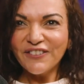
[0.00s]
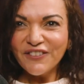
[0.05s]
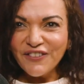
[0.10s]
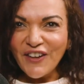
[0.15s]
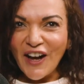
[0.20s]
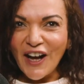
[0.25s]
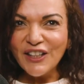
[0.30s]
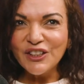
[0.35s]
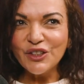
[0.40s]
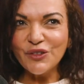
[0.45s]

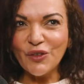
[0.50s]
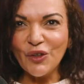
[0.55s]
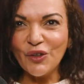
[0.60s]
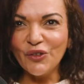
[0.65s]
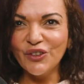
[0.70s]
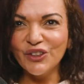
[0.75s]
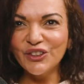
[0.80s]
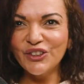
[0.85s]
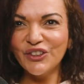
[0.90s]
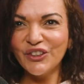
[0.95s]
Fast
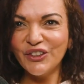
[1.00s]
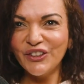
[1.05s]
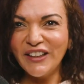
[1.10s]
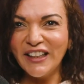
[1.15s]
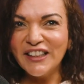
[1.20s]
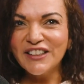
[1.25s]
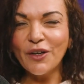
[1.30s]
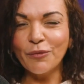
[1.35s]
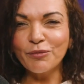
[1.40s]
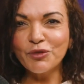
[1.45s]
forward 2
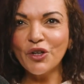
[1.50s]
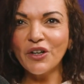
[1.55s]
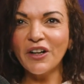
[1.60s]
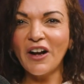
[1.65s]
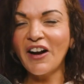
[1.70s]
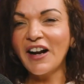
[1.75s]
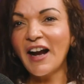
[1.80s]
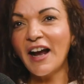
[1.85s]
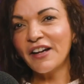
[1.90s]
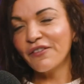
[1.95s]
years. I
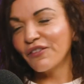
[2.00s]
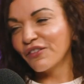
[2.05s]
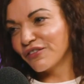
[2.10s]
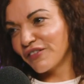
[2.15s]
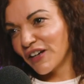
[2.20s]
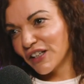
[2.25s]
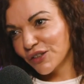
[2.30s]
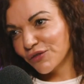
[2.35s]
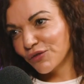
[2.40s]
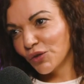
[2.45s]
can't even
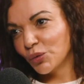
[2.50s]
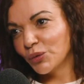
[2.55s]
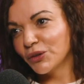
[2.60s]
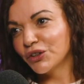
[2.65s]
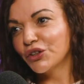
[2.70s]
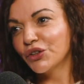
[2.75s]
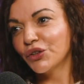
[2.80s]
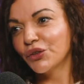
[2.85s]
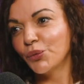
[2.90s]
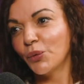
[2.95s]
fast forward
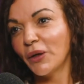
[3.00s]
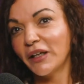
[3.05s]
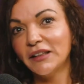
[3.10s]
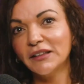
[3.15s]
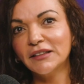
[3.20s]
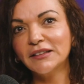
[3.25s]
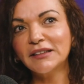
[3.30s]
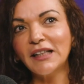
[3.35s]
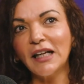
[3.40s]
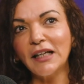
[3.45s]
2
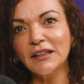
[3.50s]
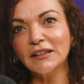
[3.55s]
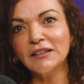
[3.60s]
weeks.